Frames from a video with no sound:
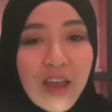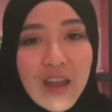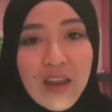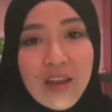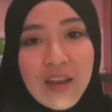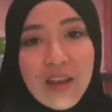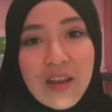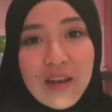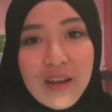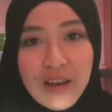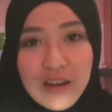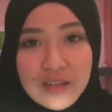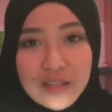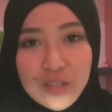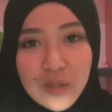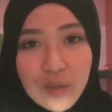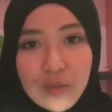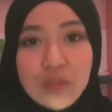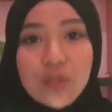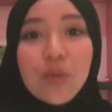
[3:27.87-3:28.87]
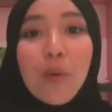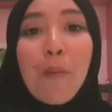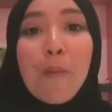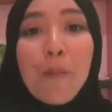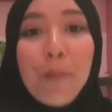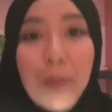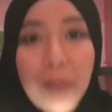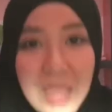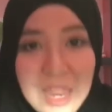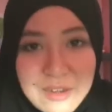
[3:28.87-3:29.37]
and then there's
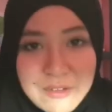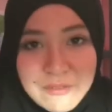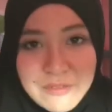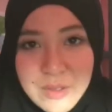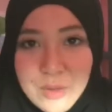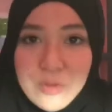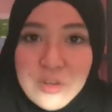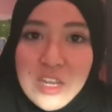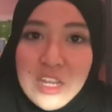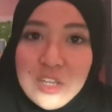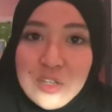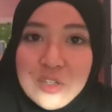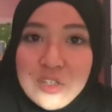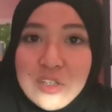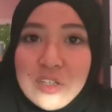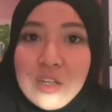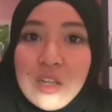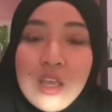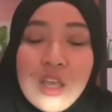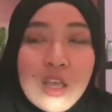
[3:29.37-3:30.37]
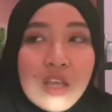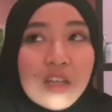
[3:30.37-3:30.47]
also matte foundation.